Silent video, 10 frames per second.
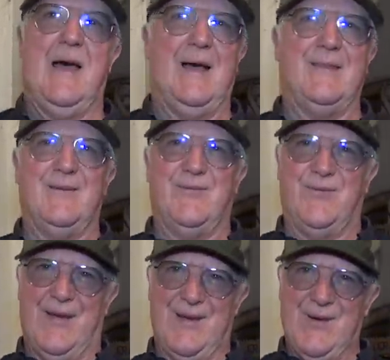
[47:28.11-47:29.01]
and they
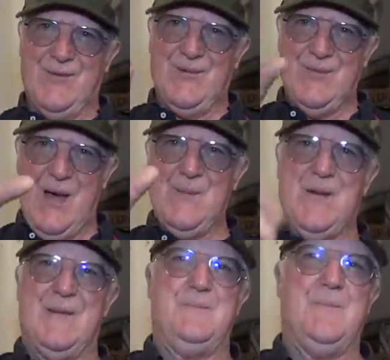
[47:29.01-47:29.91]
fly home to
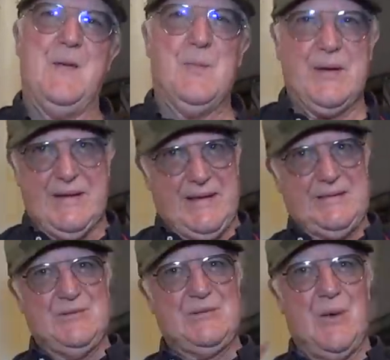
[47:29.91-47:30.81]
mama. But
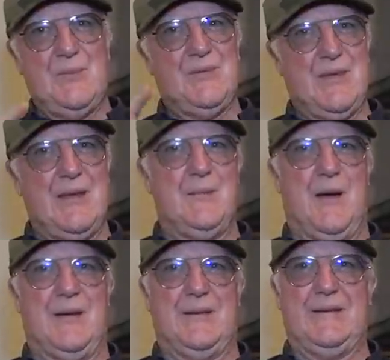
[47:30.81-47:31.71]
unless you stop and think
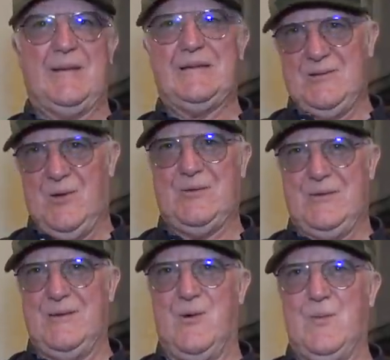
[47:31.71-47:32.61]
about it, it's not
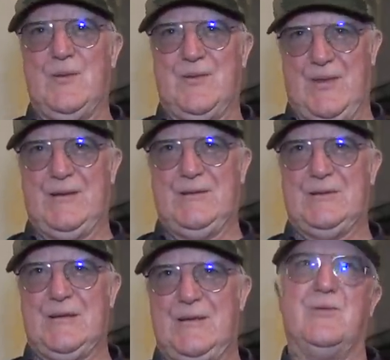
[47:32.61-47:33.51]
the normal thing to
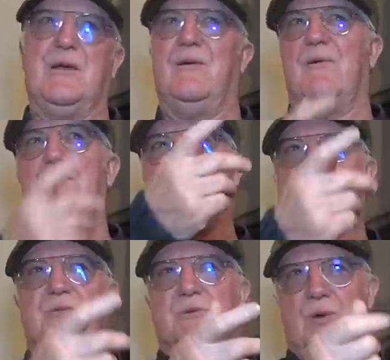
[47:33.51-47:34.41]
say. You think of a
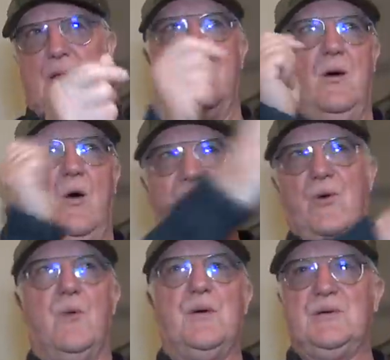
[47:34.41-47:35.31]
pigeon, you say, right, off you
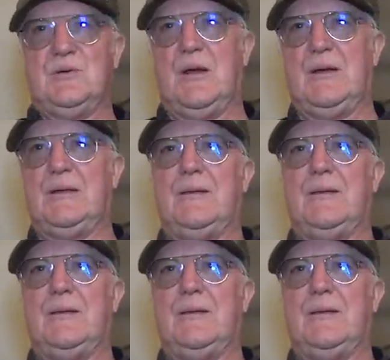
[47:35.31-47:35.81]
go pigeon, and